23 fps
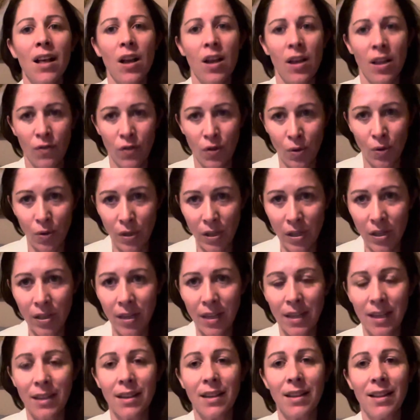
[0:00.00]
If you look at
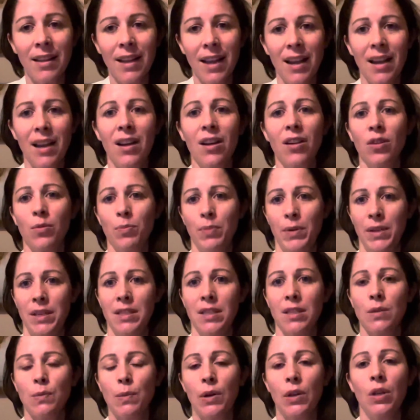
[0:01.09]
it, there are the
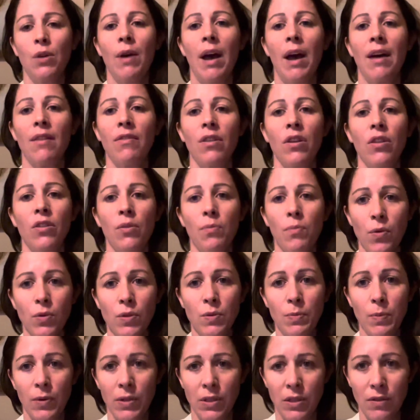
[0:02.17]
places where you have the
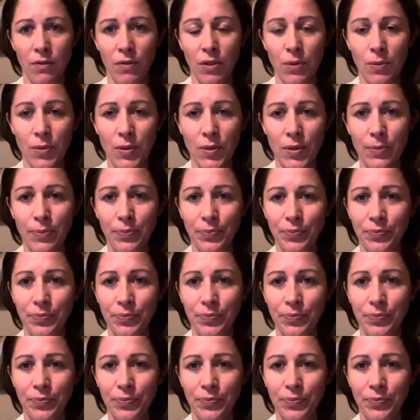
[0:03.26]
most points of views.